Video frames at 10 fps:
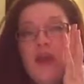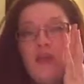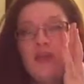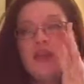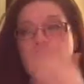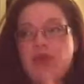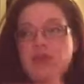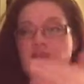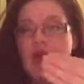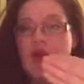It really
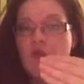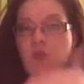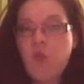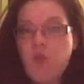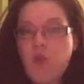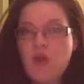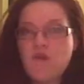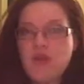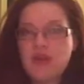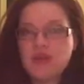depends on
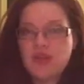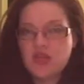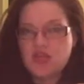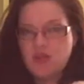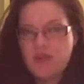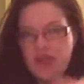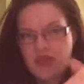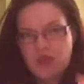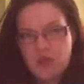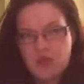what my intention of
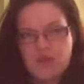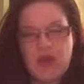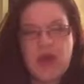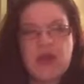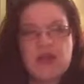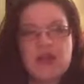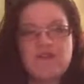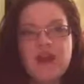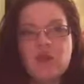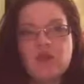buying the book was behind.
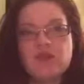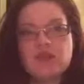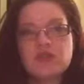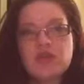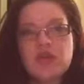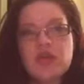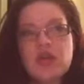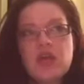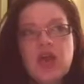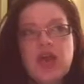
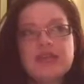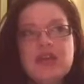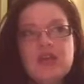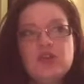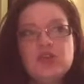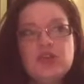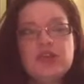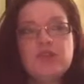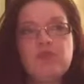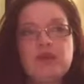I tend to
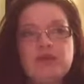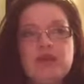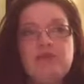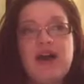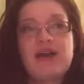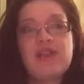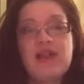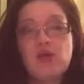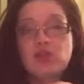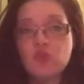read the books that I buy that
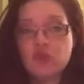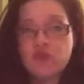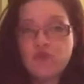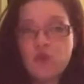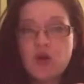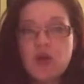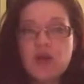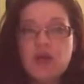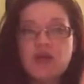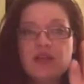I go searching
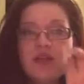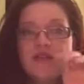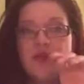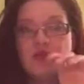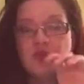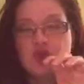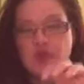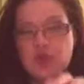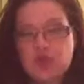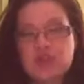for. If I'm
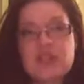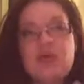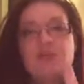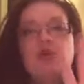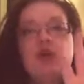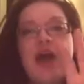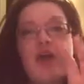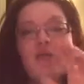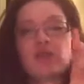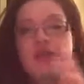searching for a certain type of book,
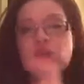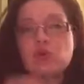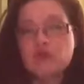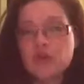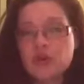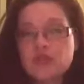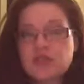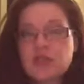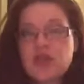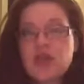I will read those
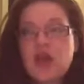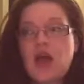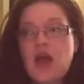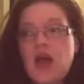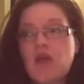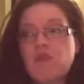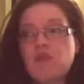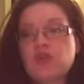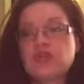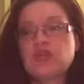first,
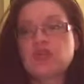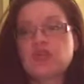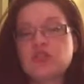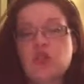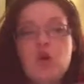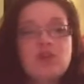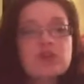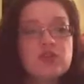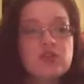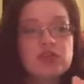versus just, oh,
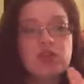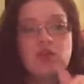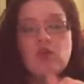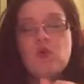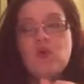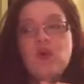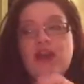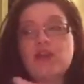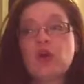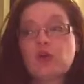this looks good,
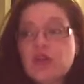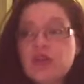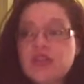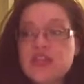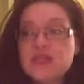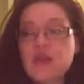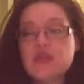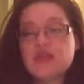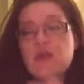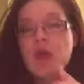or I've heard really good things
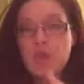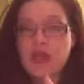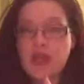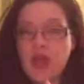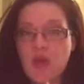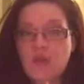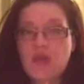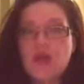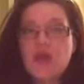about this book, I'll pick it up.